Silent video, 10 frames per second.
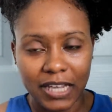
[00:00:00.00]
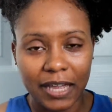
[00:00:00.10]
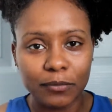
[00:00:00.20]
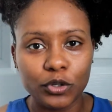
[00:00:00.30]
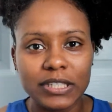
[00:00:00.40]

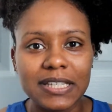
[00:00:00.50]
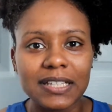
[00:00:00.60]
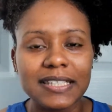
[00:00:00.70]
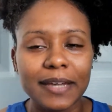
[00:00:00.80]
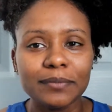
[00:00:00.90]
I'm going to
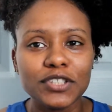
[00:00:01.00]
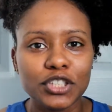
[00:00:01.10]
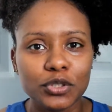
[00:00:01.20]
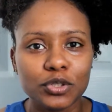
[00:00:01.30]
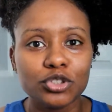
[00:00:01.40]
attempt to
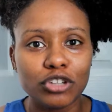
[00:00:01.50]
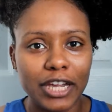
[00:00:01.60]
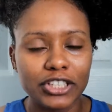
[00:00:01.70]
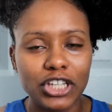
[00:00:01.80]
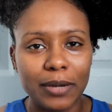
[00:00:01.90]
use
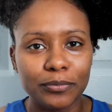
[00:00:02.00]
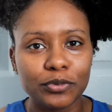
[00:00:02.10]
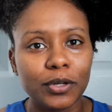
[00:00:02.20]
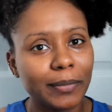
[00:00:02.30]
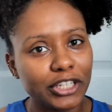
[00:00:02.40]
dry
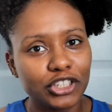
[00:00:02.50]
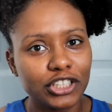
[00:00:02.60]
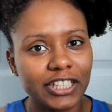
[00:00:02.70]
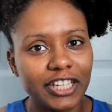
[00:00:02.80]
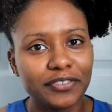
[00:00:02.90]
shampoo on my
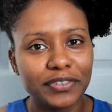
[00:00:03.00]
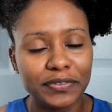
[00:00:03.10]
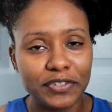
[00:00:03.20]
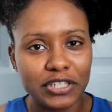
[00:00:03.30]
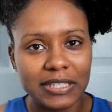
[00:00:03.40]
curly hair for
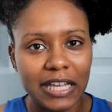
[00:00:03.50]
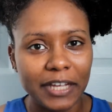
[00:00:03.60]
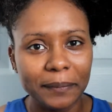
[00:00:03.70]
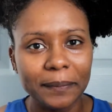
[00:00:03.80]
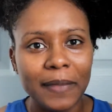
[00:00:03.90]
the first
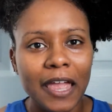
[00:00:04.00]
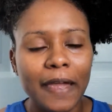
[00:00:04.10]
time